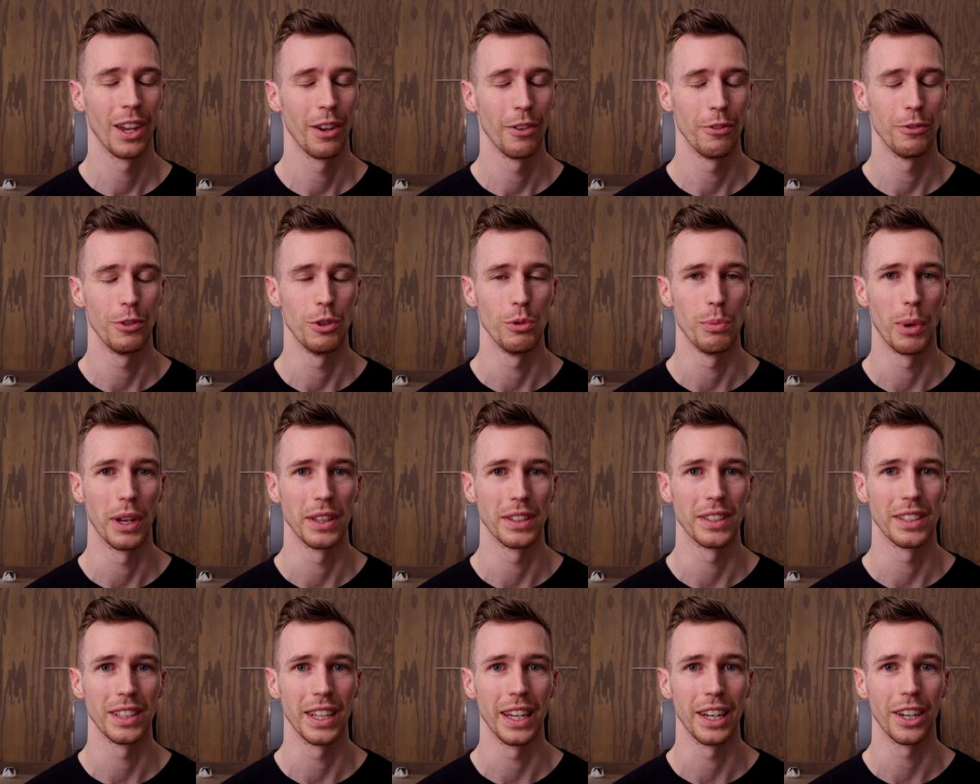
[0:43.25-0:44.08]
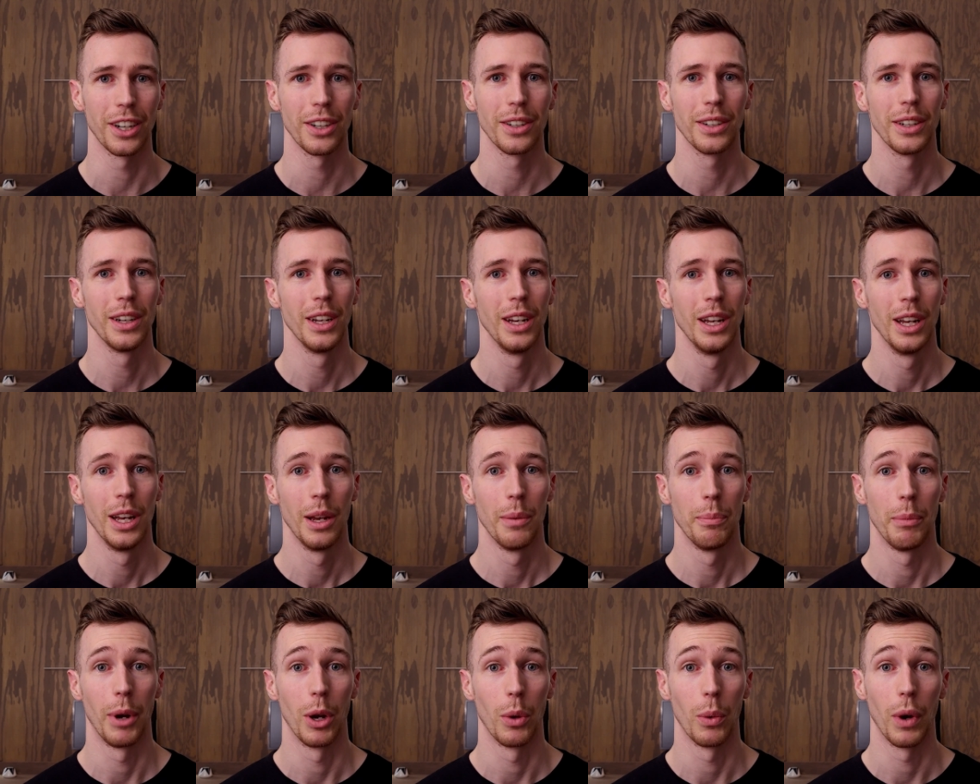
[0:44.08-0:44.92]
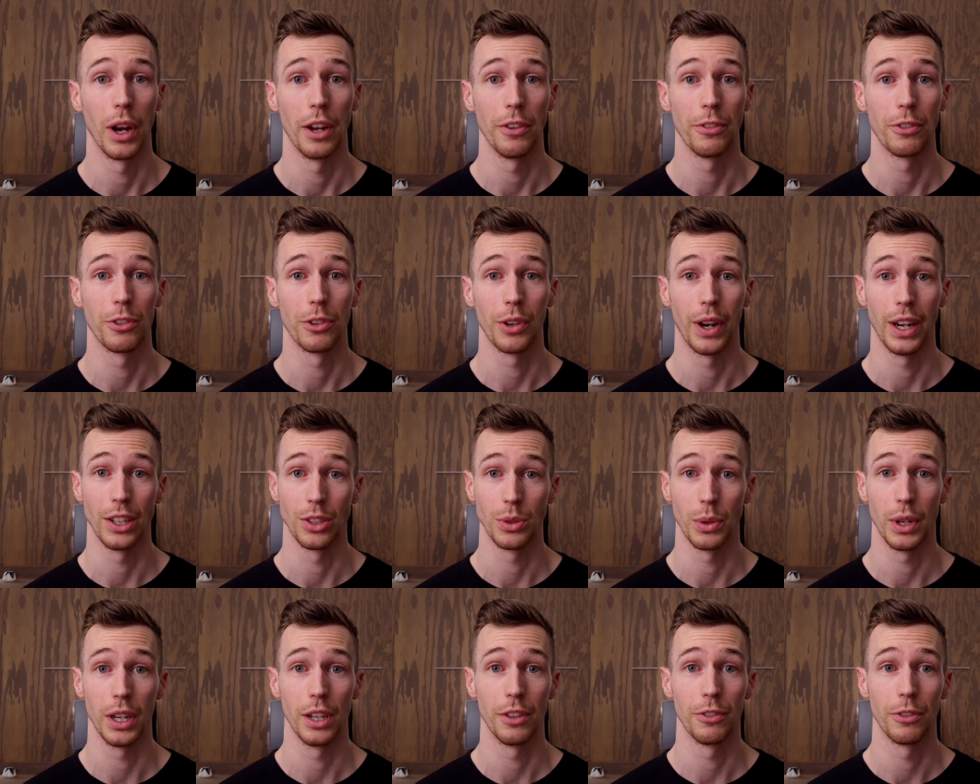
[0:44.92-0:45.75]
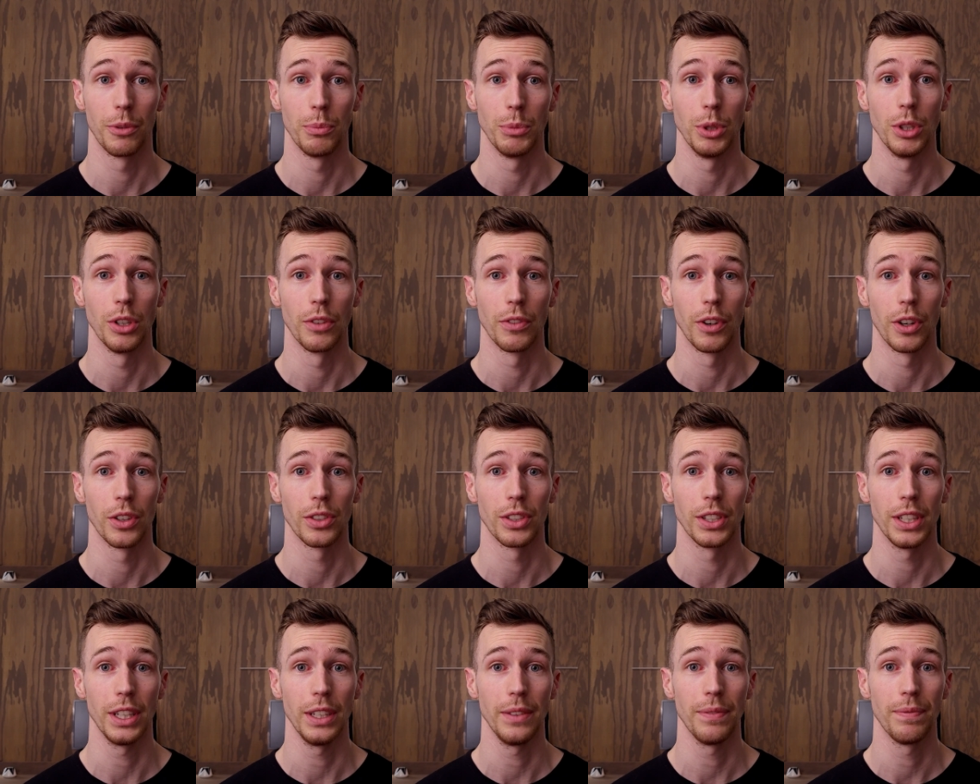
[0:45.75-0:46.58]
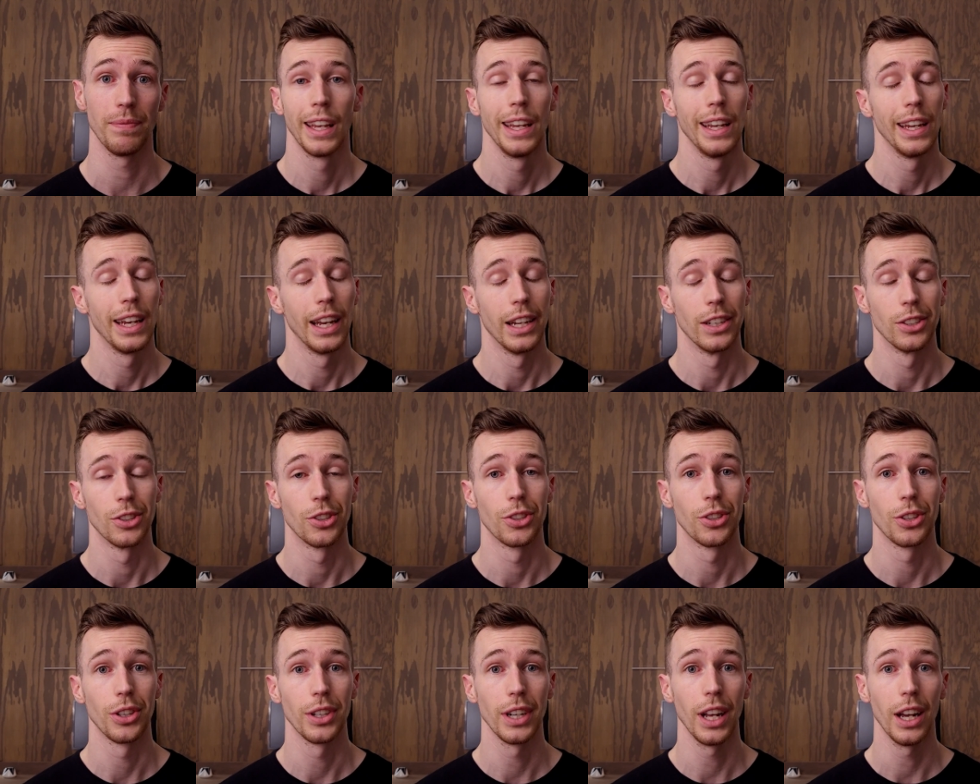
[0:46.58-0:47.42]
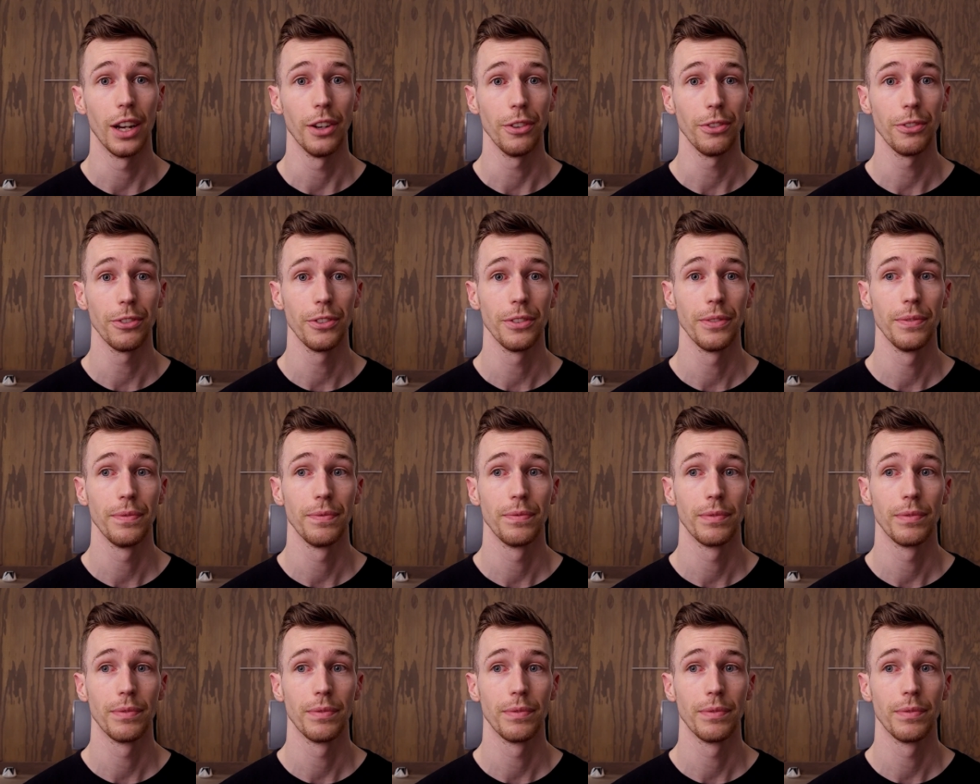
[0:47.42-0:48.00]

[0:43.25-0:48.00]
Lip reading: A few months later, my wife graduated from university, and sure enough,